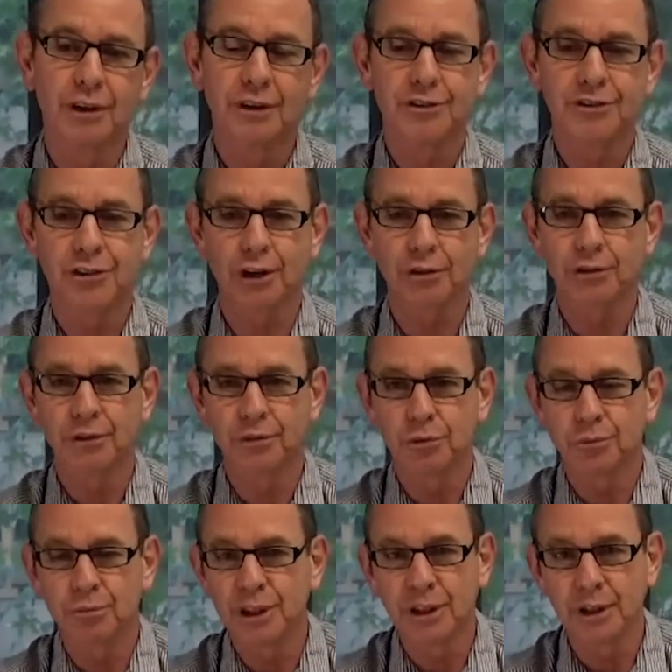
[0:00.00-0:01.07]
so it
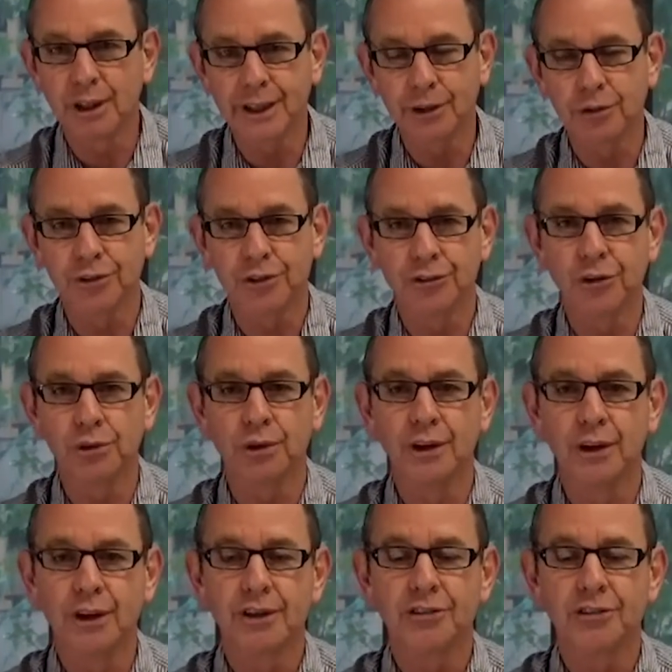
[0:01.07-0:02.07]
would be illegal to do it.